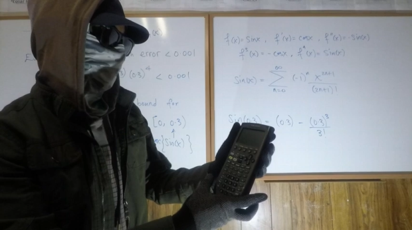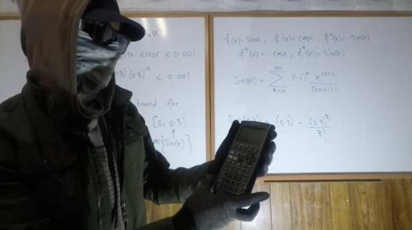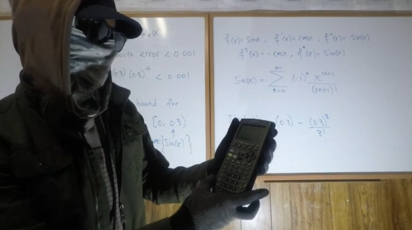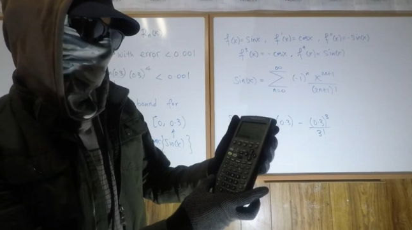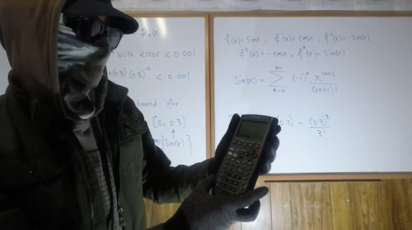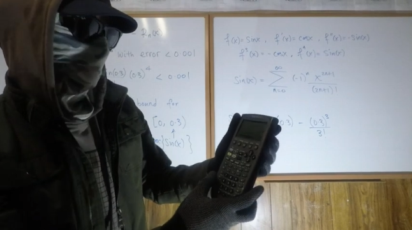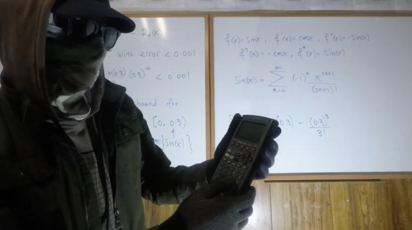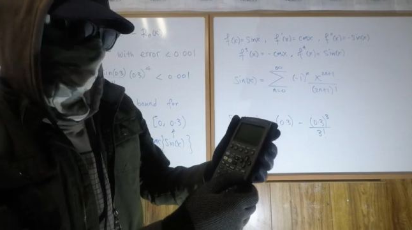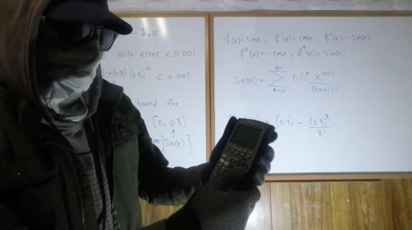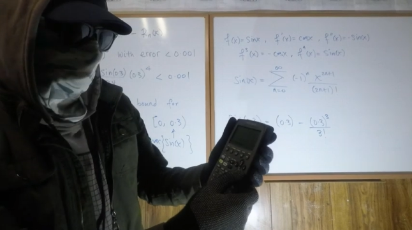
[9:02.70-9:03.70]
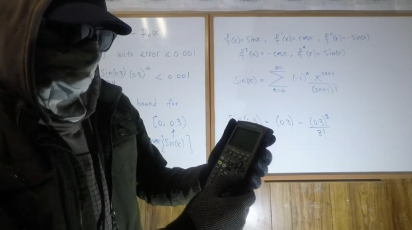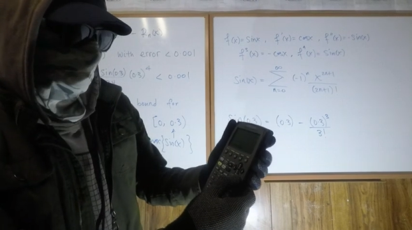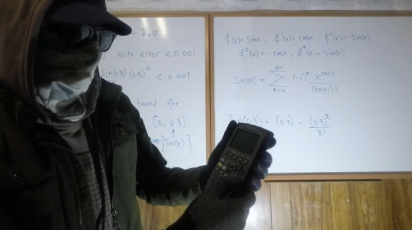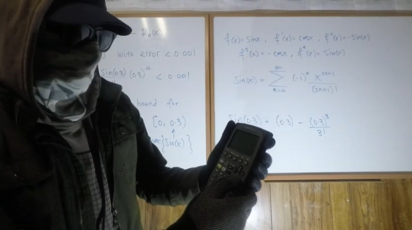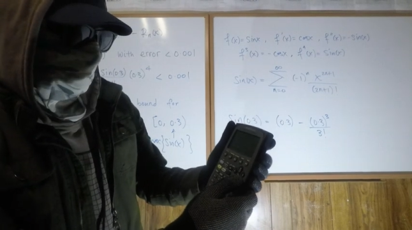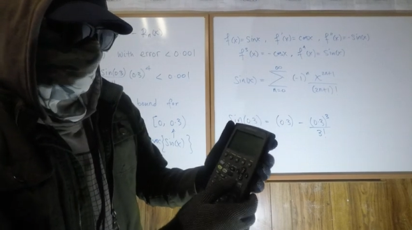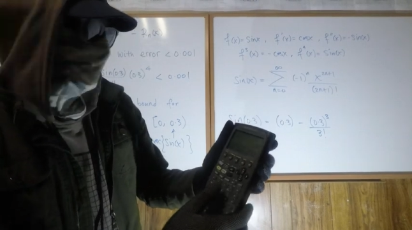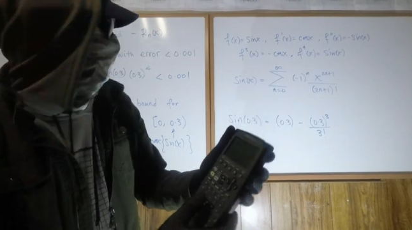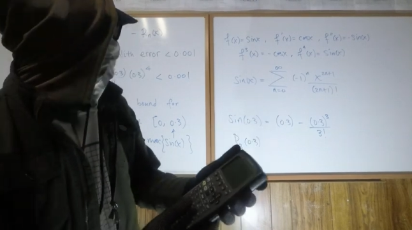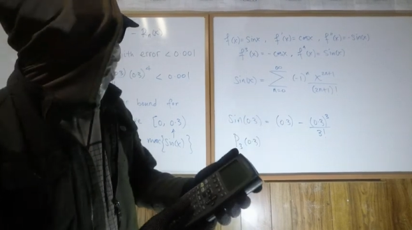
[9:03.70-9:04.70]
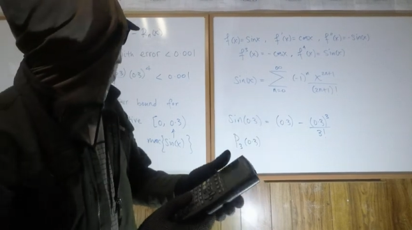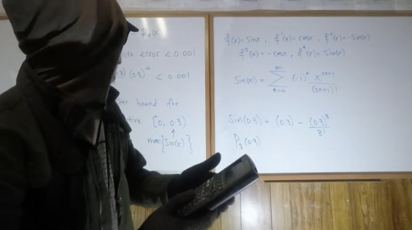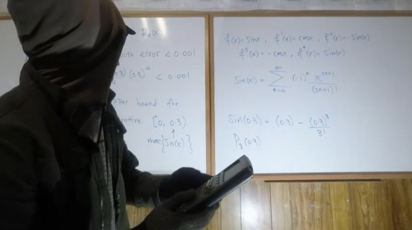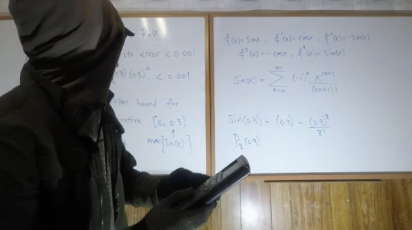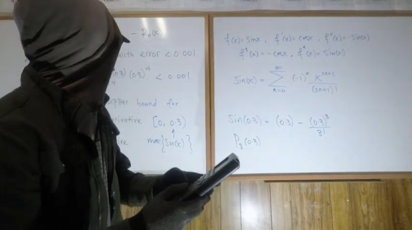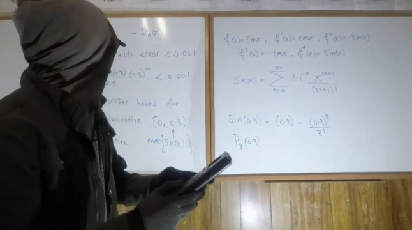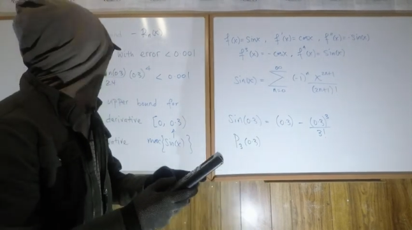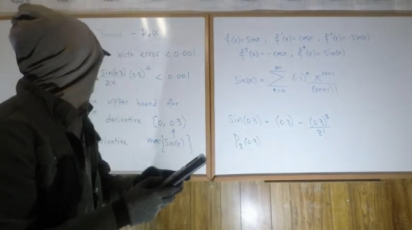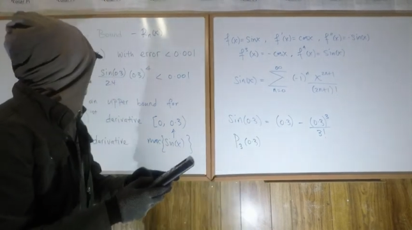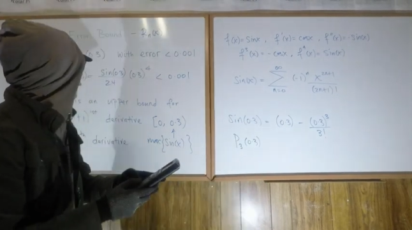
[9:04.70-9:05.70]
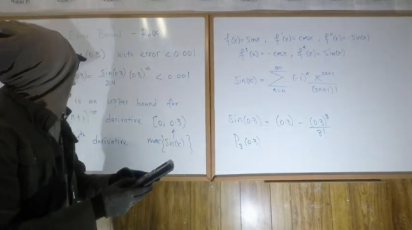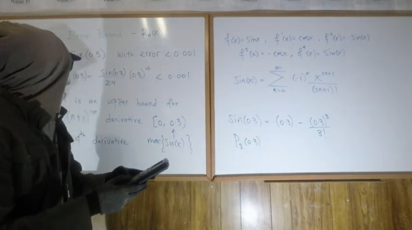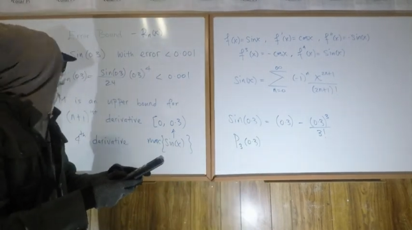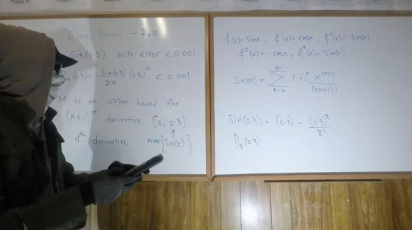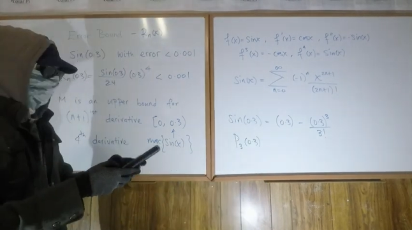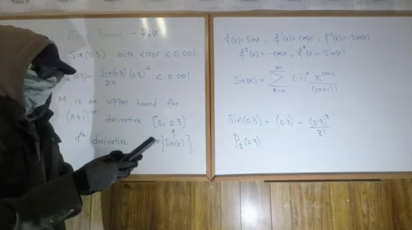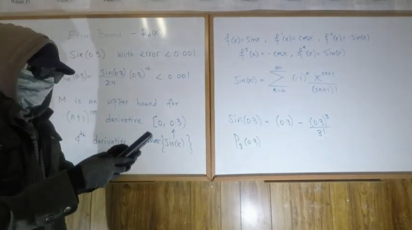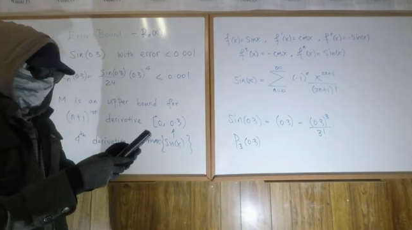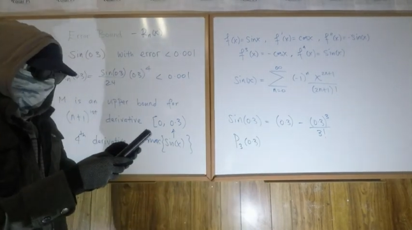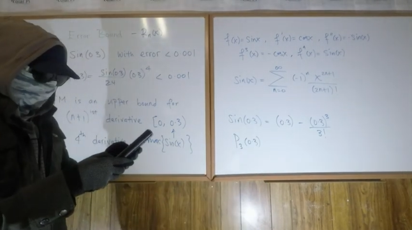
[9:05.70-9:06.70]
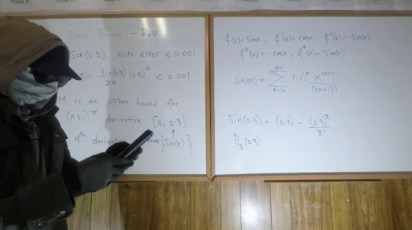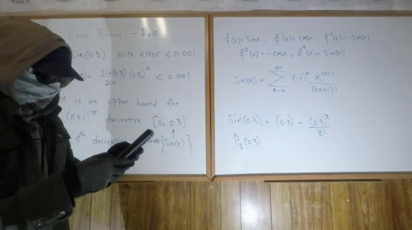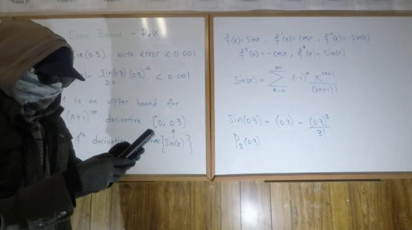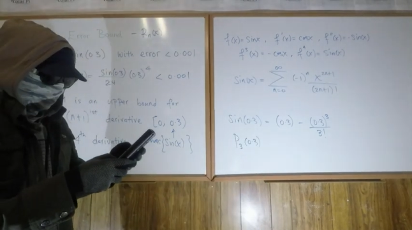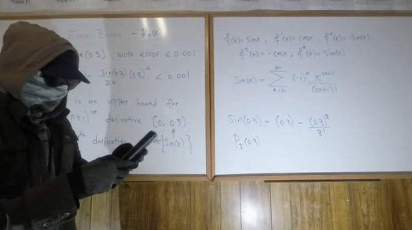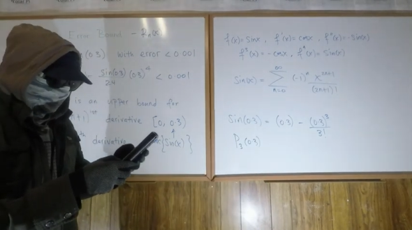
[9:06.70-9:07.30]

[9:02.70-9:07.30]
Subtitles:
[unreadable: no face in view]